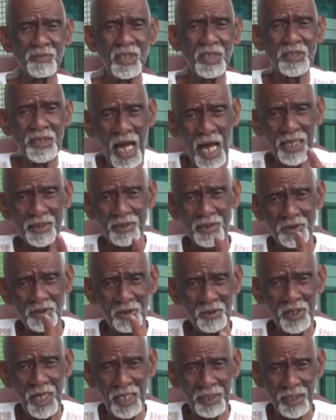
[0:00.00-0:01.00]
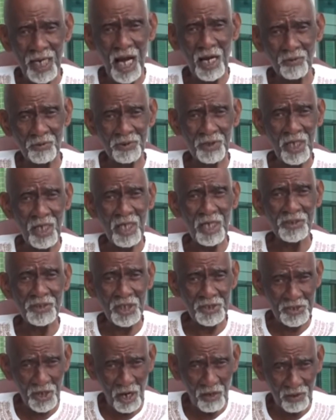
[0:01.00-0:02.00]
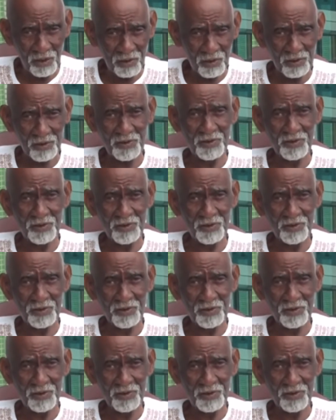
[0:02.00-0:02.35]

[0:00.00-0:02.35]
That you get out the jungles.